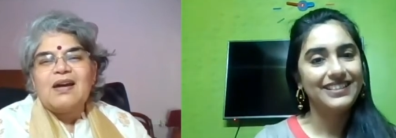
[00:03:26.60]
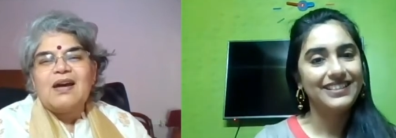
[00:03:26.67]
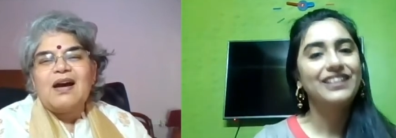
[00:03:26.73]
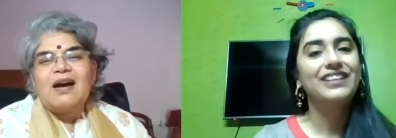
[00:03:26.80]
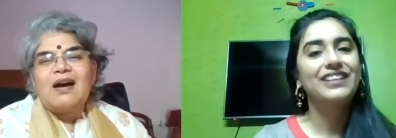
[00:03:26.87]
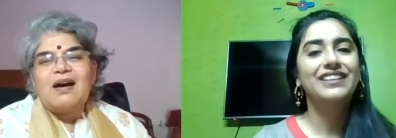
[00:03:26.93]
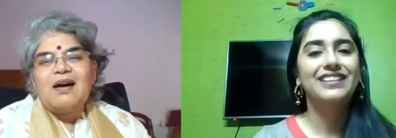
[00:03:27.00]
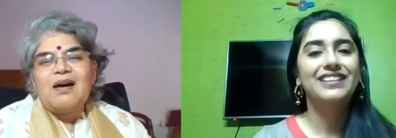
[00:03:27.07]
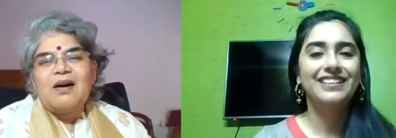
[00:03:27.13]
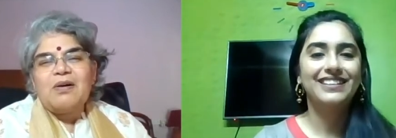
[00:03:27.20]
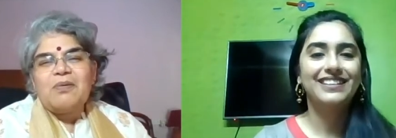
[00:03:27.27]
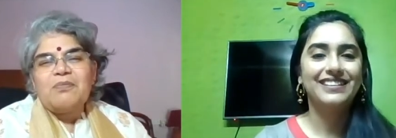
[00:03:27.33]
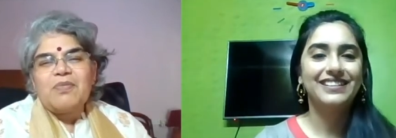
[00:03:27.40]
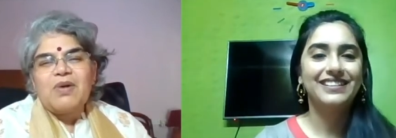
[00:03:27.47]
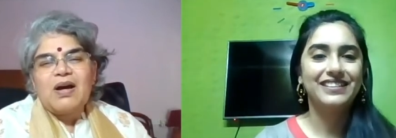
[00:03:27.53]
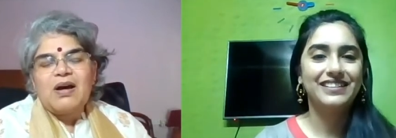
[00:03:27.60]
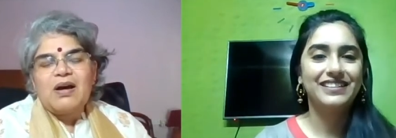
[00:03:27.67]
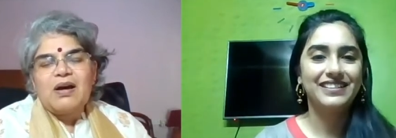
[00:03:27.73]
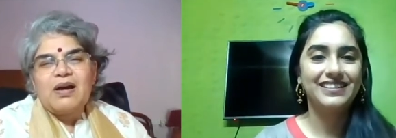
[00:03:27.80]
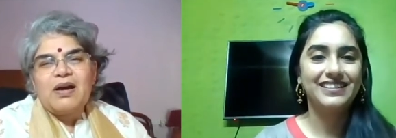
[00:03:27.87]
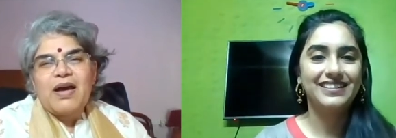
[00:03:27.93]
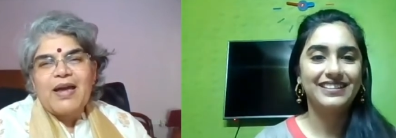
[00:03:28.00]

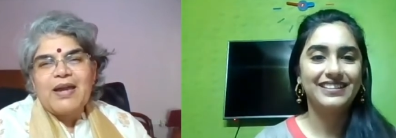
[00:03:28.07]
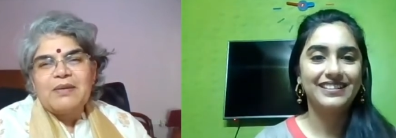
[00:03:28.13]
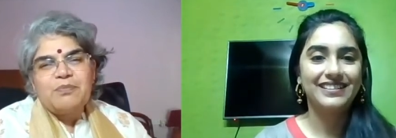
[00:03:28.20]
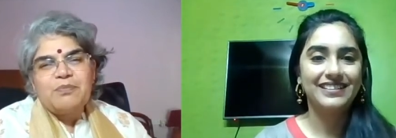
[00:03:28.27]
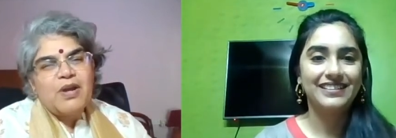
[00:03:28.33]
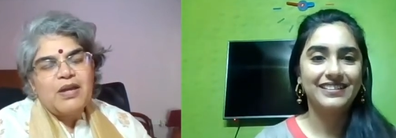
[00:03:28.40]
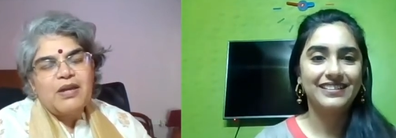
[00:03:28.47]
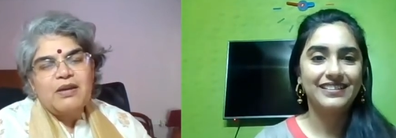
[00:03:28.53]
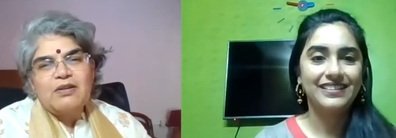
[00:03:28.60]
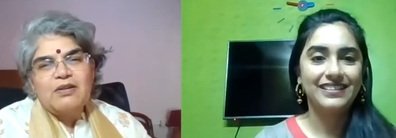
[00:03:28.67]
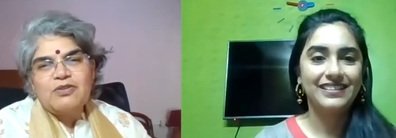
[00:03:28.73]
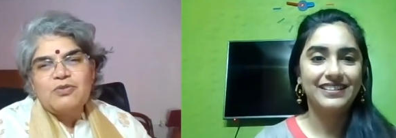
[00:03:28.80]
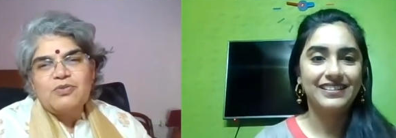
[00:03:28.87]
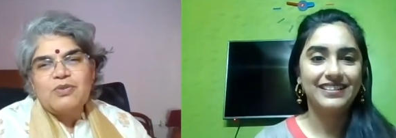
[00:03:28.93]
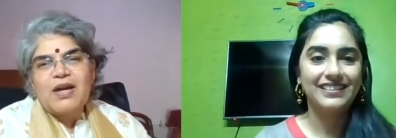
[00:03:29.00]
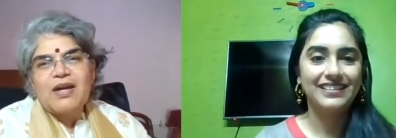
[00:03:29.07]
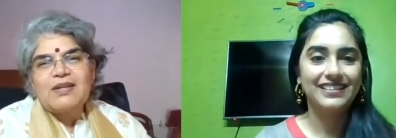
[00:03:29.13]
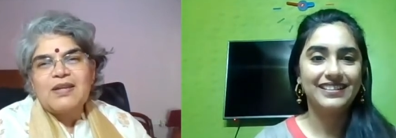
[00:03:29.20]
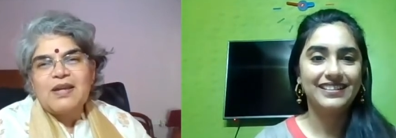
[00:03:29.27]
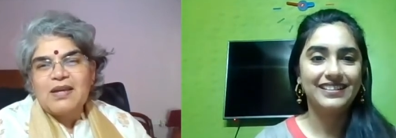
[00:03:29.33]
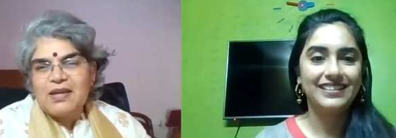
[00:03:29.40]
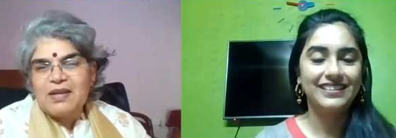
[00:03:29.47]
Speaker 1: And prior to that,
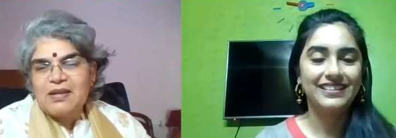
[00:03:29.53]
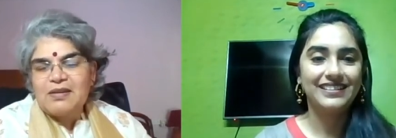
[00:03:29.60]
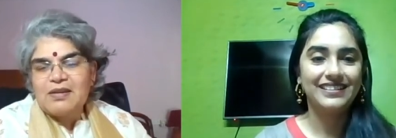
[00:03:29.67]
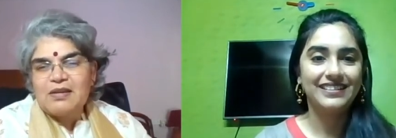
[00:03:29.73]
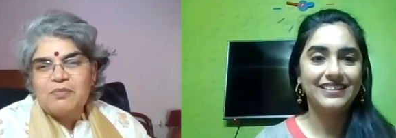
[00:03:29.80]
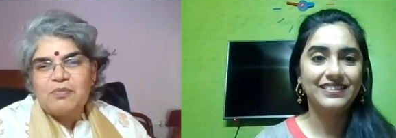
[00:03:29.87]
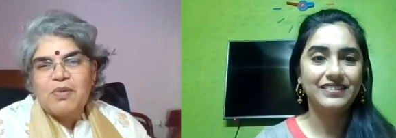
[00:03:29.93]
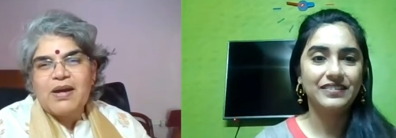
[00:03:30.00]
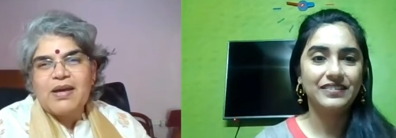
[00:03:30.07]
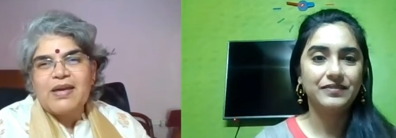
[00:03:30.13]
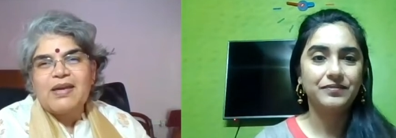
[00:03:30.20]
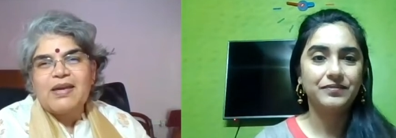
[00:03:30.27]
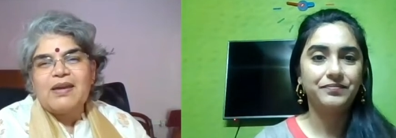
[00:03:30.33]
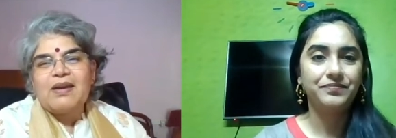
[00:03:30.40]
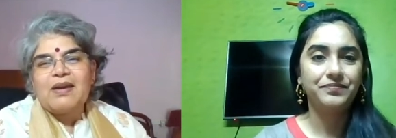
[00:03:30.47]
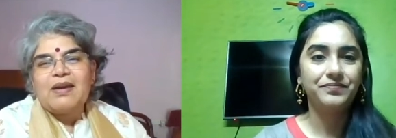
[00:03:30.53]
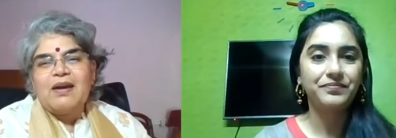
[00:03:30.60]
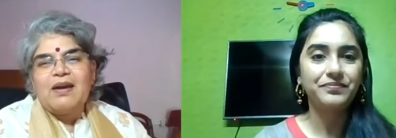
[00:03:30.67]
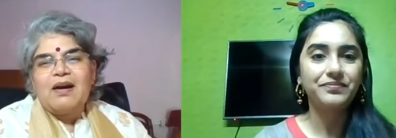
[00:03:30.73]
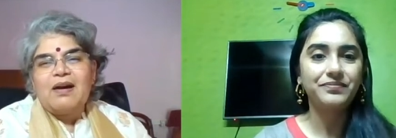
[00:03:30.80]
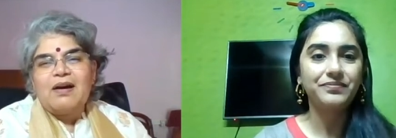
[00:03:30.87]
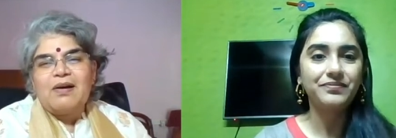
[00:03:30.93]
I did my
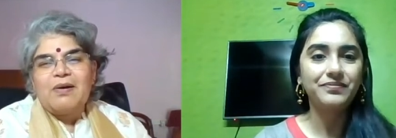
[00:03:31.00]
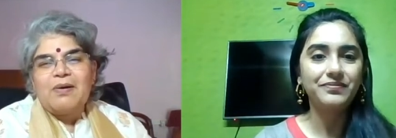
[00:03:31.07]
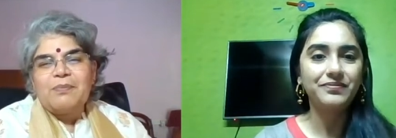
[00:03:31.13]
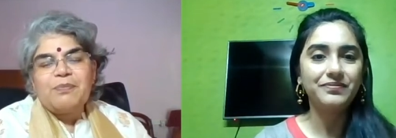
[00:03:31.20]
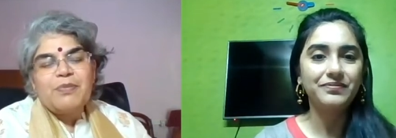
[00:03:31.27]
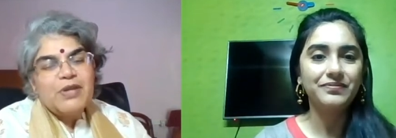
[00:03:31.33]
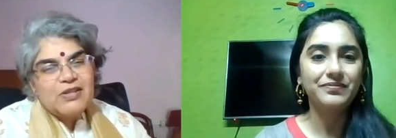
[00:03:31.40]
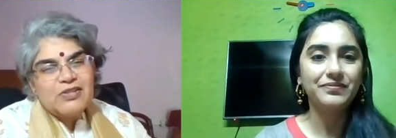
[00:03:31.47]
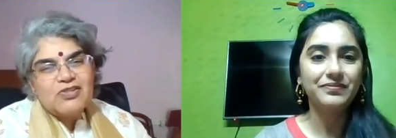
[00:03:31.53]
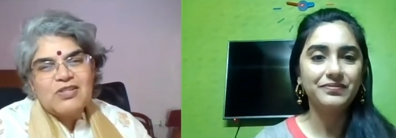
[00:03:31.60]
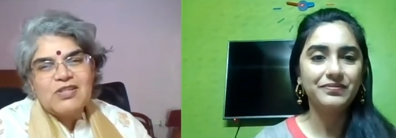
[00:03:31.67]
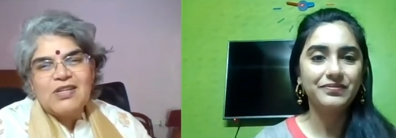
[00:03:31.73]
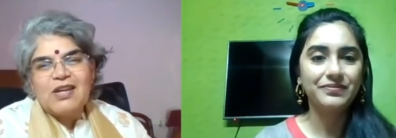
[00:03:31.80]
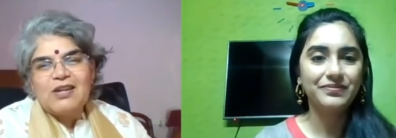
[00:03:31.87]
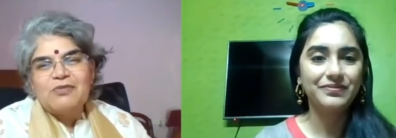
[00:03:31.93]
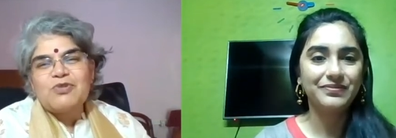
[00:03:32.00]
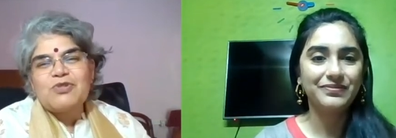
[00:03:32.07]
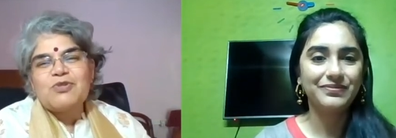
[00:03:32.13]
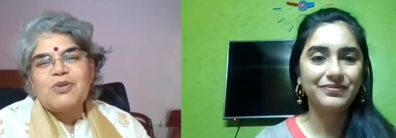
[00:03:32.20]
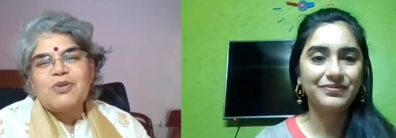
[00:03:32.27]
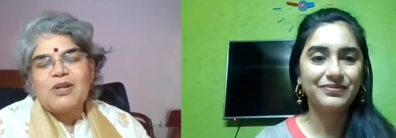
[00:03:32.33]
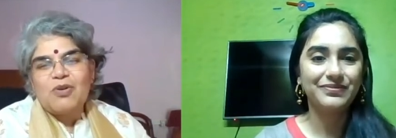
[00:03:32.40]
PhD and was
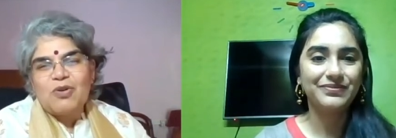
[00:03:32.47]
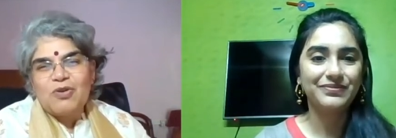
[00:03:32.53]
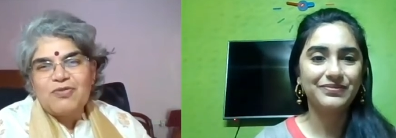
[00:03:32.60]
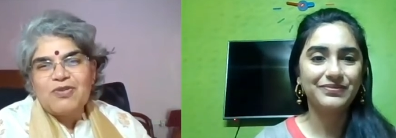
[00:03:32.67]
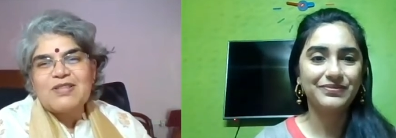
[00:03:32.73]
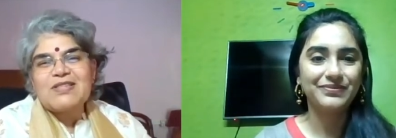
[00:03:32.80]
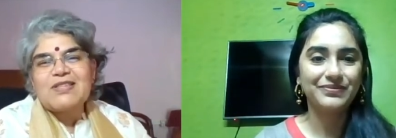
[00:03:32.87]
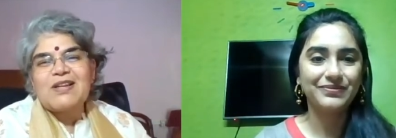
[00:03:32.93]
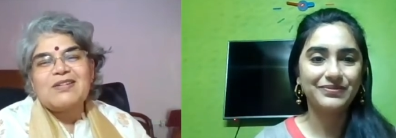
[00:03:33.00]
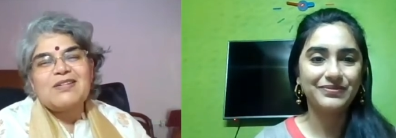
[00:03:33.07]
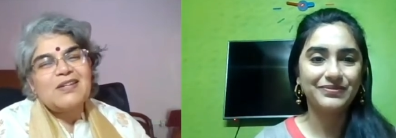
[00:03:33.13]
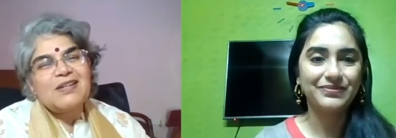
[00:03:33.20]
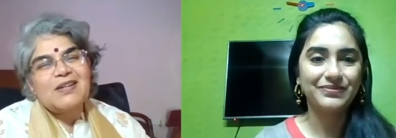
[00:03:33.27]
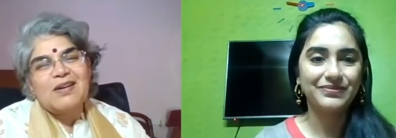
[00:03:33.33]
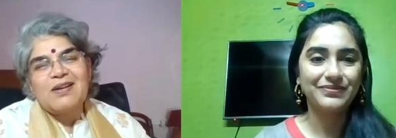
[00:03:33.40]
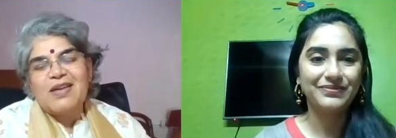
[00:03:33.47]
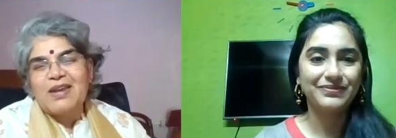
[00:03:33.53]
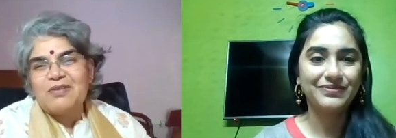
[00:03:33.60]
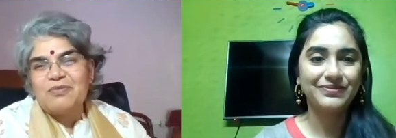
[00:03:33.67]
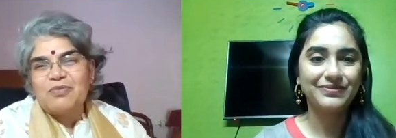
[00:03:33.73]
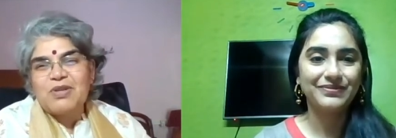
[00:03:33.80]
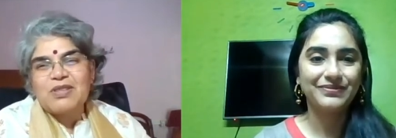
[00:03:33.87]
doing a lot of consulting,
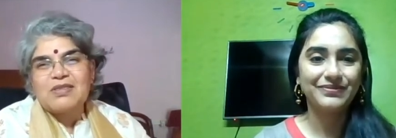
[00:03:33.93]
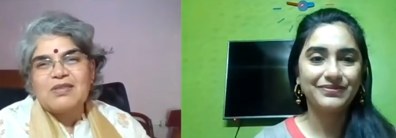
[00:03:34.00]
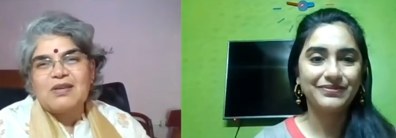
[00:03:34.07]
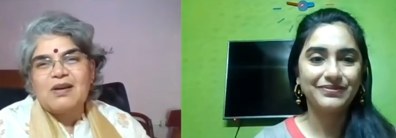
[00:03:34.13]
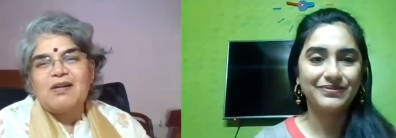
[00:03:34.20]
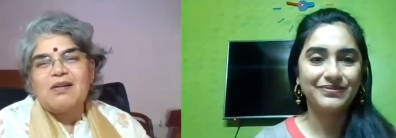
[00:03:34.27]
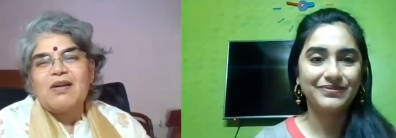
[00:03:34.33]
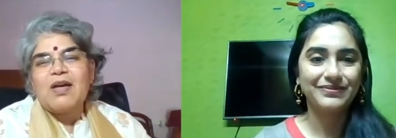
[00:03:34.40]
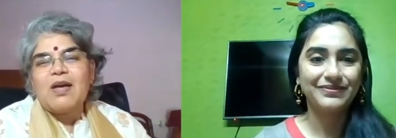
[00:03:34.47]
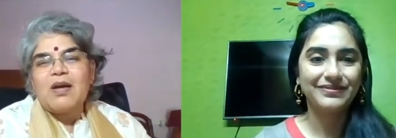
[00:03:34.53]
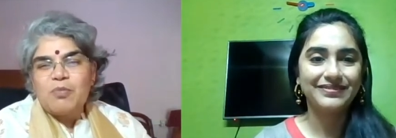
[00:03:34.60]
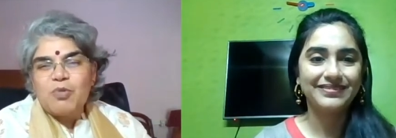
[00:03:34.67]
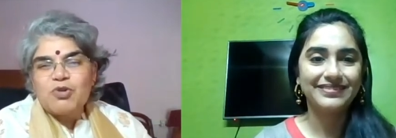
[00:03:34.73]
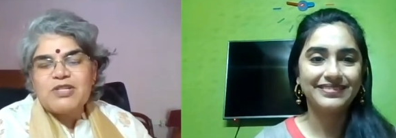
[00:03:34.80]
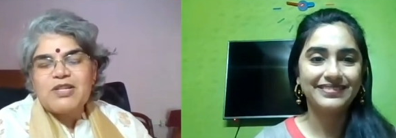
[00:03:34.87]
again, with mostly